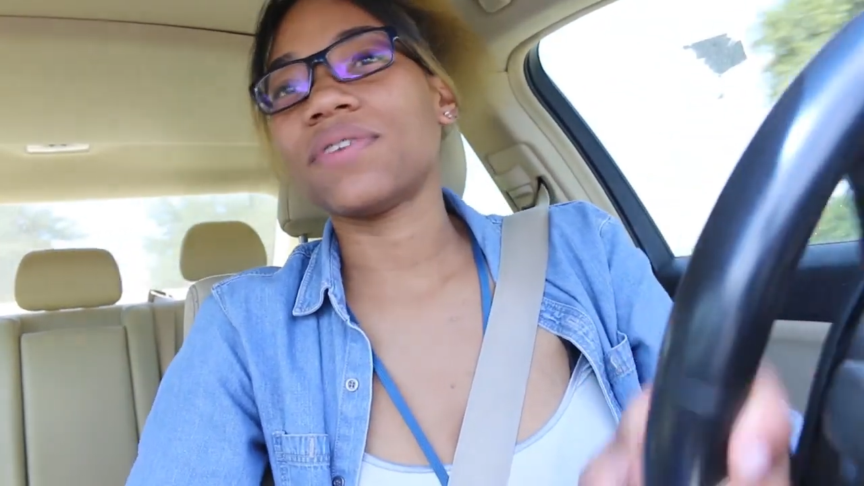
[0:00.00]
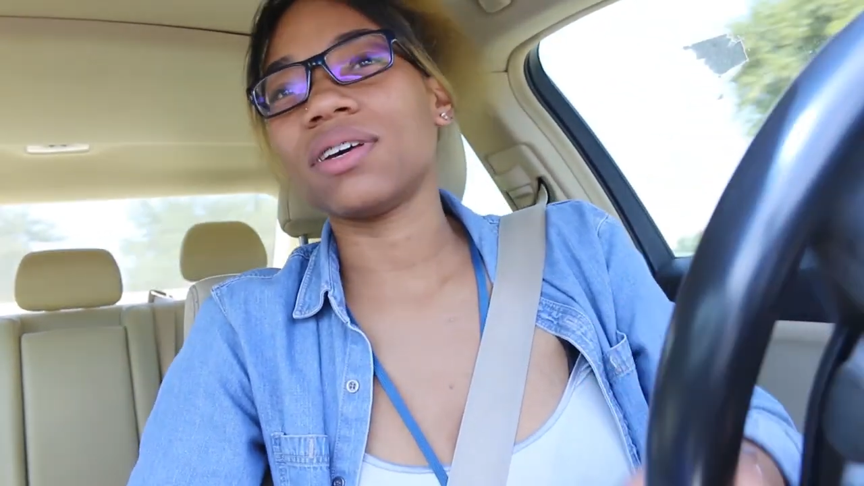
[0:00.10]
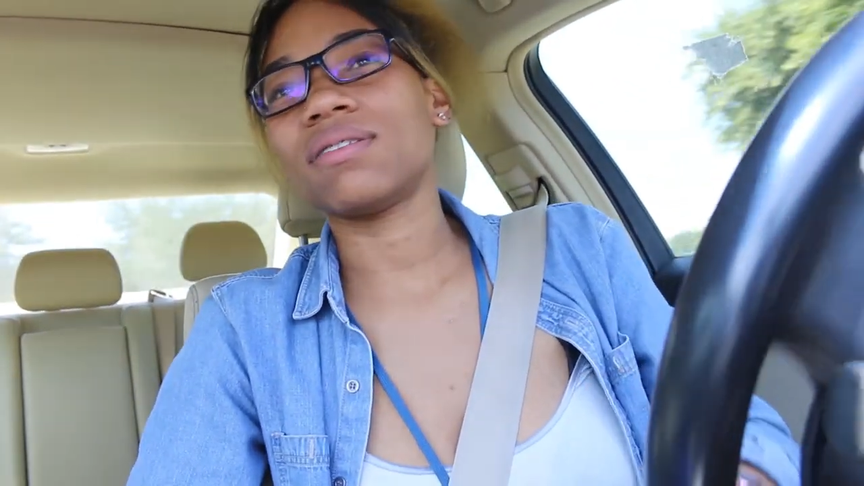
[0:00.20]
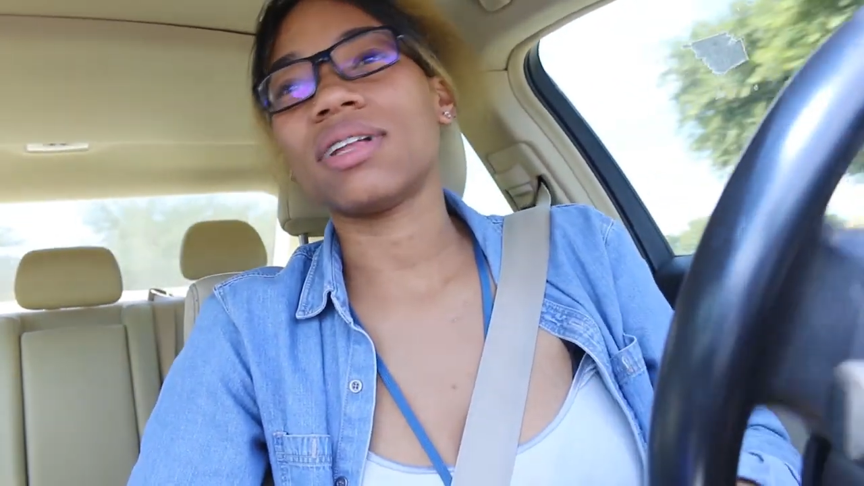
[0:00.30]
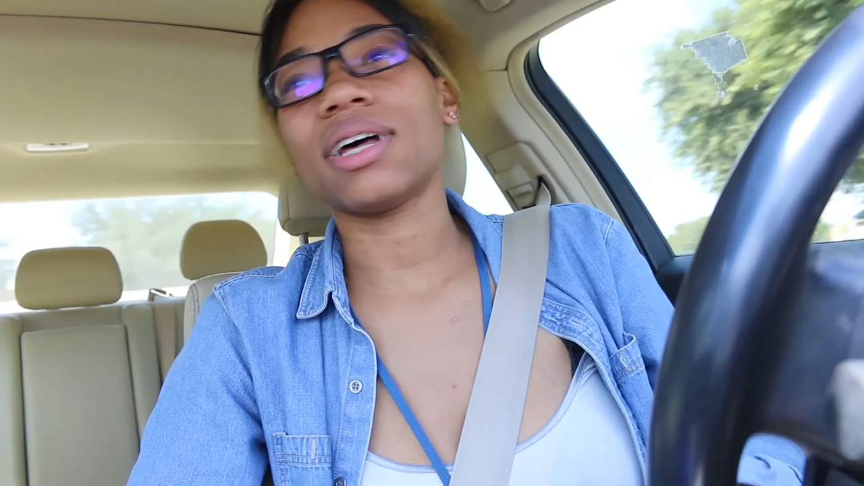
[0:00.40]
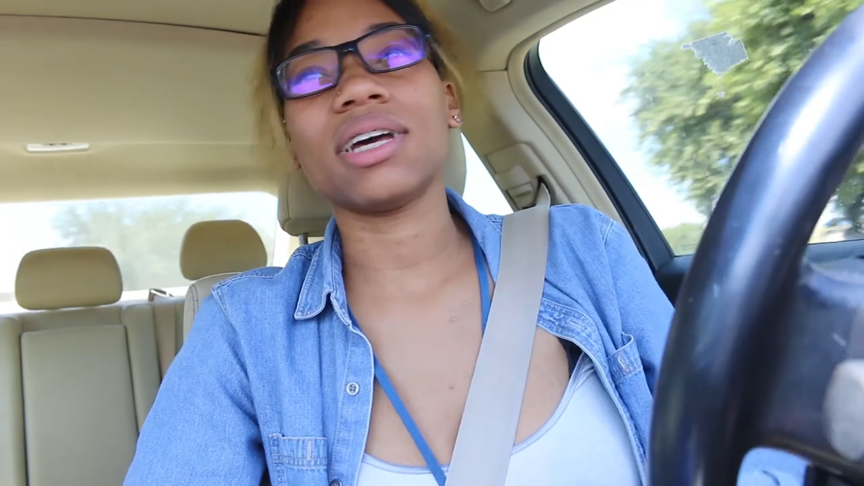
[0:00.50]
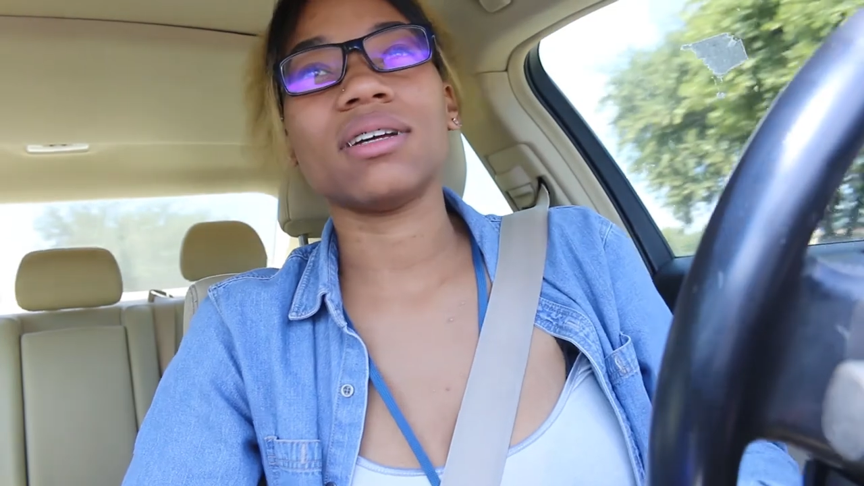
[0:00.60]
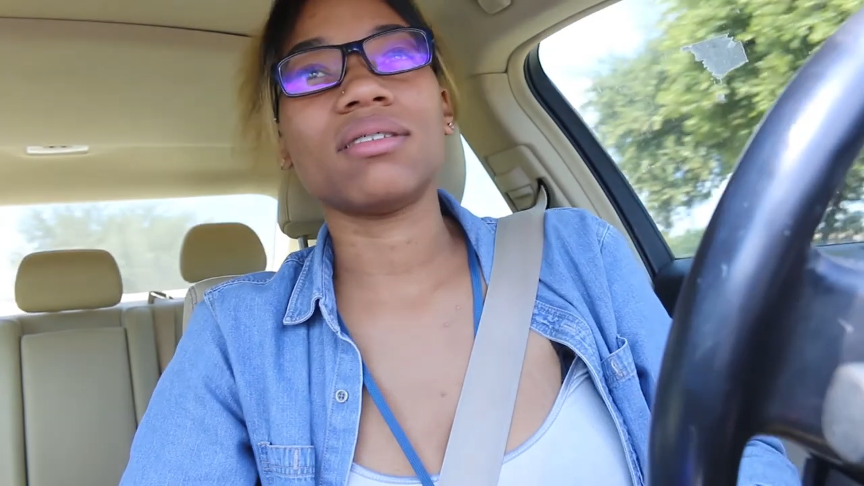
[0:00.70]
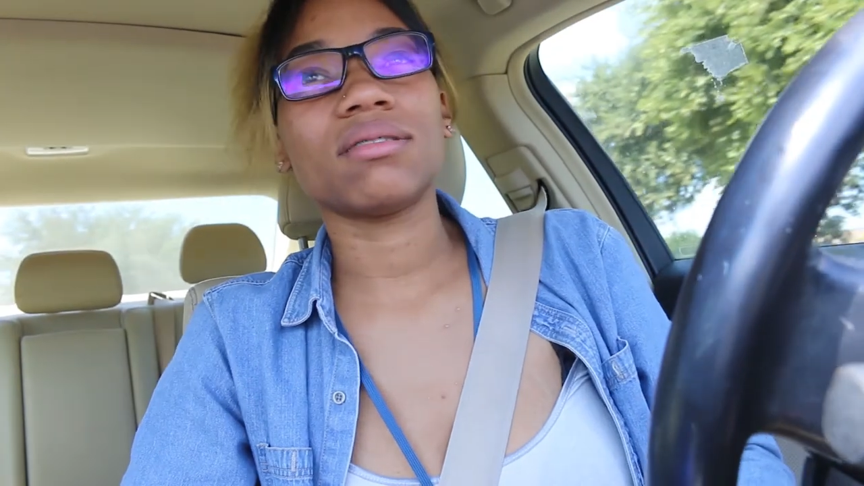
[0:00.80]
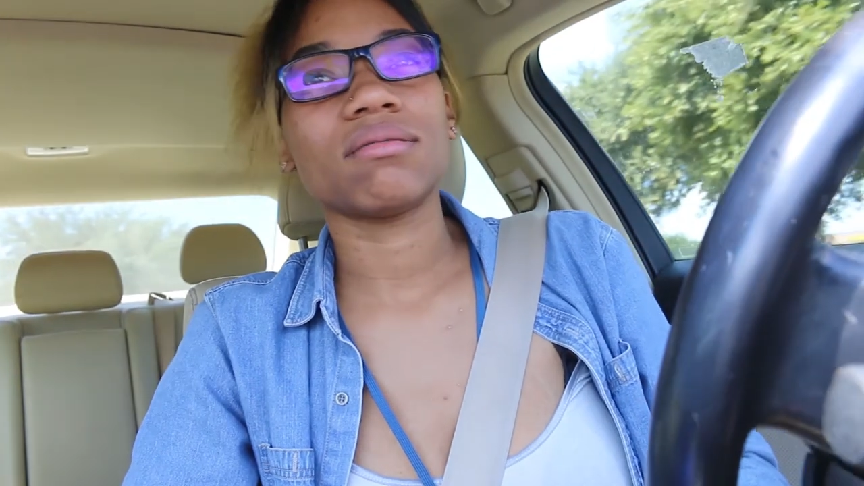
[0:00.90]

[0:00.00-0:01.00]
feel like